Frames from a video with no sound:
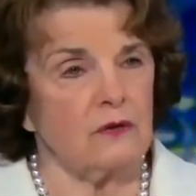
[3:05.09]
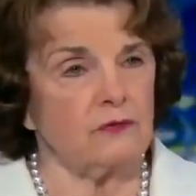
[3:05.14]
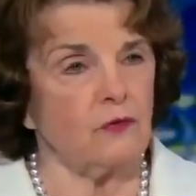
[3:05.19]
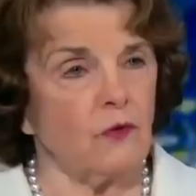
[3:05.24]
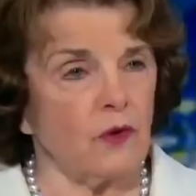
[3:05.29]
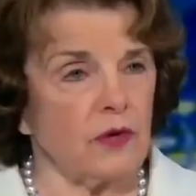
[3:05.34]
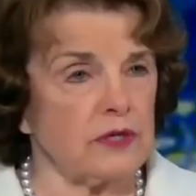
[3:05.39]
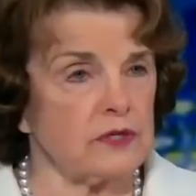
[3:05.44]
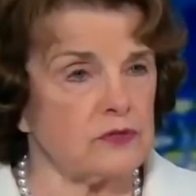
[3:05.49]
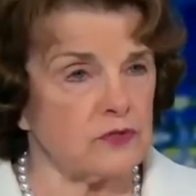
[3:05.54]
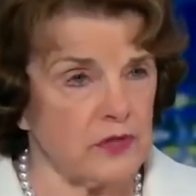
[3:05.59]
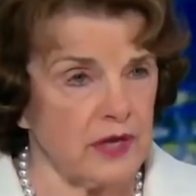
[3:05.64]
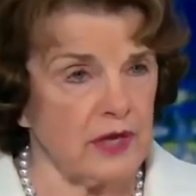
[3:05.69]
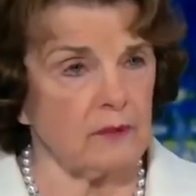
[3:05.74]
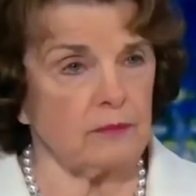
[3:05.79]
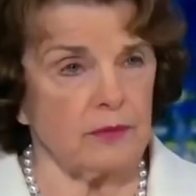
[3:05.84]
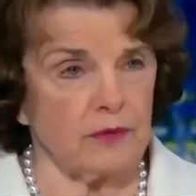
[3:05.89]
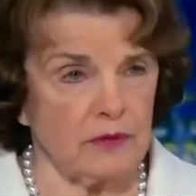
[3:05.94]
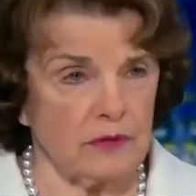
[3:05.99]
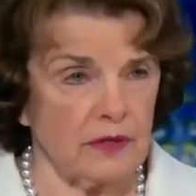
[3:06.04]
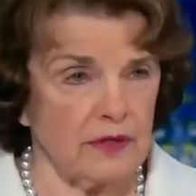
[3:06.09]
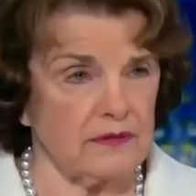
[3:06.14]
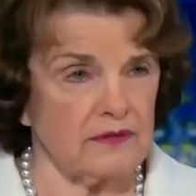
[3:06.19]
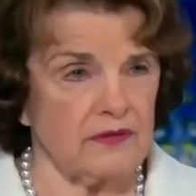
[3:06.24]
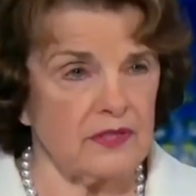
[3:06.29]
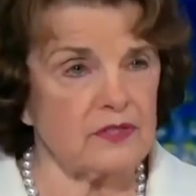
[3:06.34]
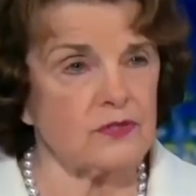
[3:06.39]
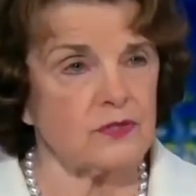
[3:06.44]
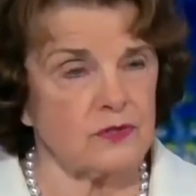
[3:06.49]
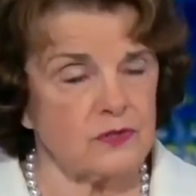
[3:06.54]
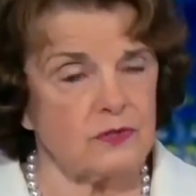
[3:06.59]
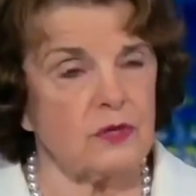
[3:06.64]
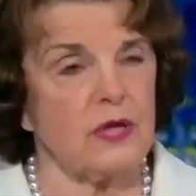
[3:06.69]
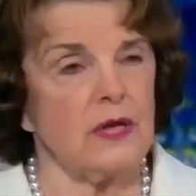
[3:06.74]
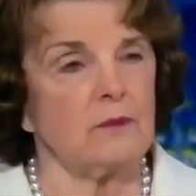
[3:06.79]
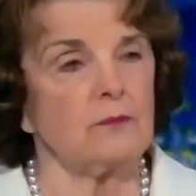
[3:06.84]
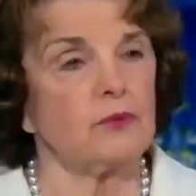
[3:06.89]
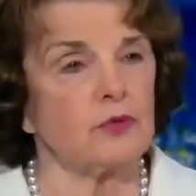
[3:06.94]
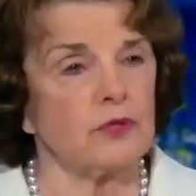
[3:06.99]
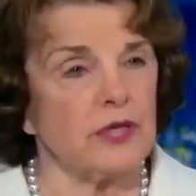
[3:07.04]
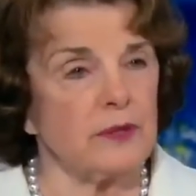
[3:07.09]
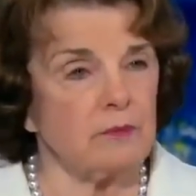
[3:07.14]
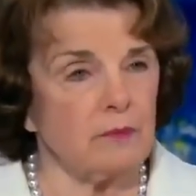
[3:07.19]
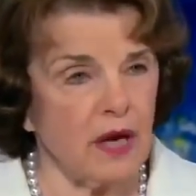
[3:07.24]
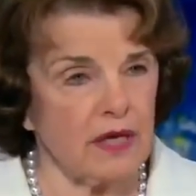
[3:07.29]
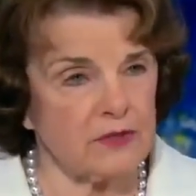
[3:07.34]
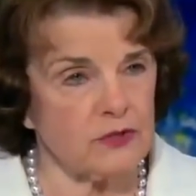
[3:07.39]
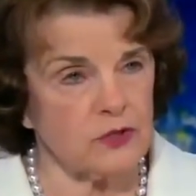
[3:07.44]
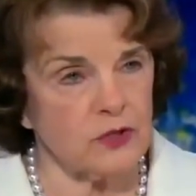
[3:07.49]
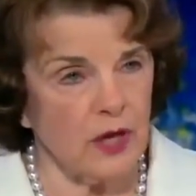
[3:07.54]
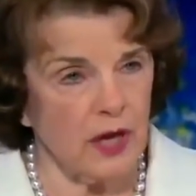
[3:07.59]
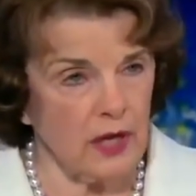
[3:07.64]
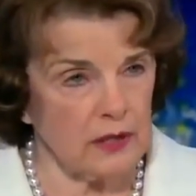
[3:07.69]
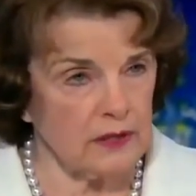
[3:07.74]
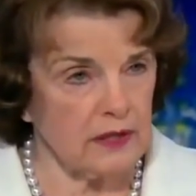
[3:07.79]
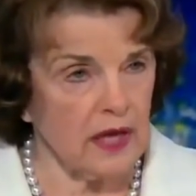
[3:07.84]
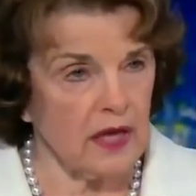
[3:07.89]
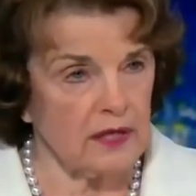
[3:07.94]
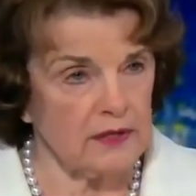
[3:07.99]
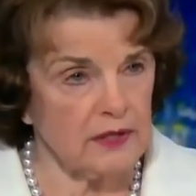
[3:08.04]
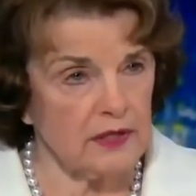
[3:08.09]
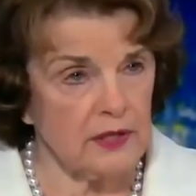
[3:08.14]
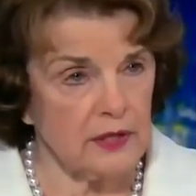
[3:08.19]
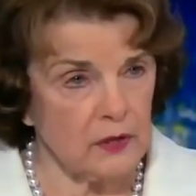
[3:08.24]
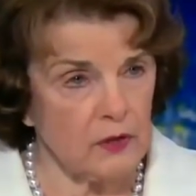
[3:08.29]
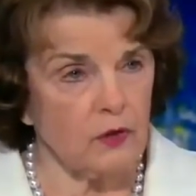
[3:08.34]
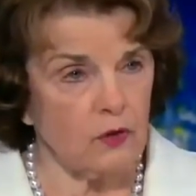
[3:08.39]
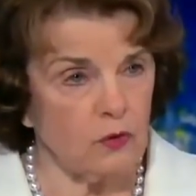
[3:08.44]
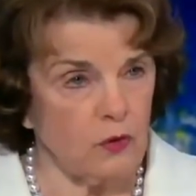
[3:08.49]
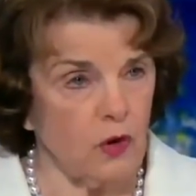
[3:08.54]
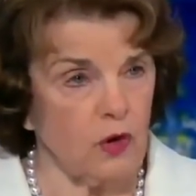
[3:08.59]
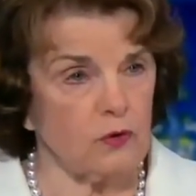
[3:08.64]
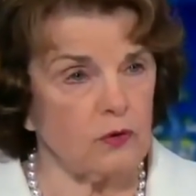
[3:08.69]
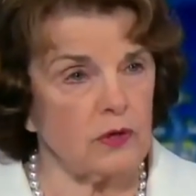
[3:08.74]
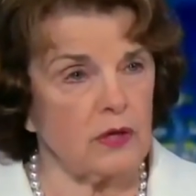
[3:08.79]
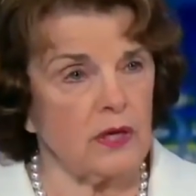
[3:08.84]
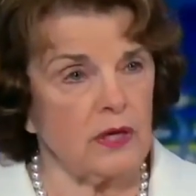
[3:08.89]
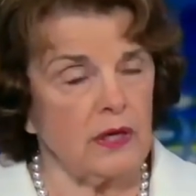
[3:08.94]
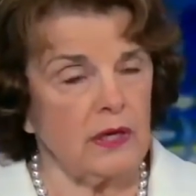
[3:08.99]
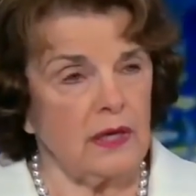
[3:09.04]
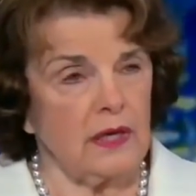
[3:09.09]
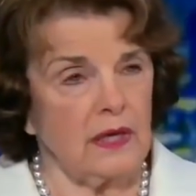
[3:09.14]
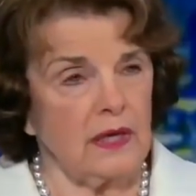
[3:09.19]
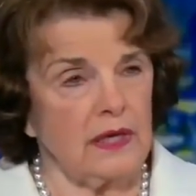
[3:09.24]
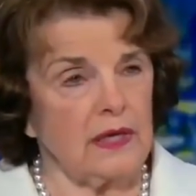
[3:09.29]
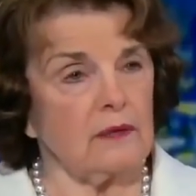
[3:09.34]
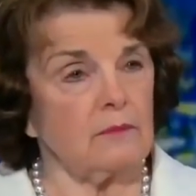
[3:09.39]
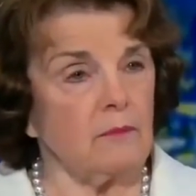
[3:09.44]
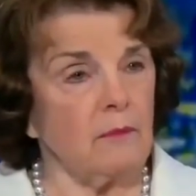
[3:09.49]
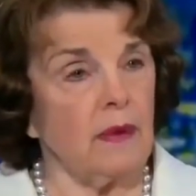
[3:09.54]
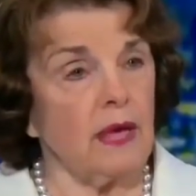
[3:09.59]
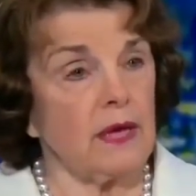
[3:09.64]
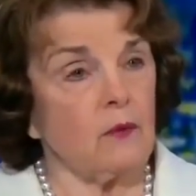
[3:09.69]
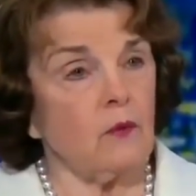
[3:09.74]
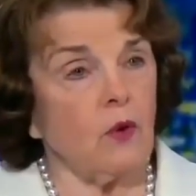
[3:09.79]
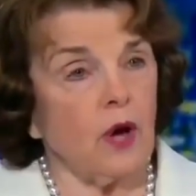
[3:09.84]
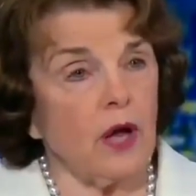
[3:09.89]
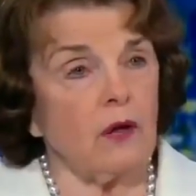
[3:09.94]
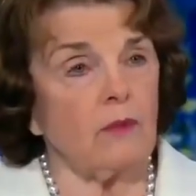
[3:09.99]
For example, and this is pretty much a near quote, it may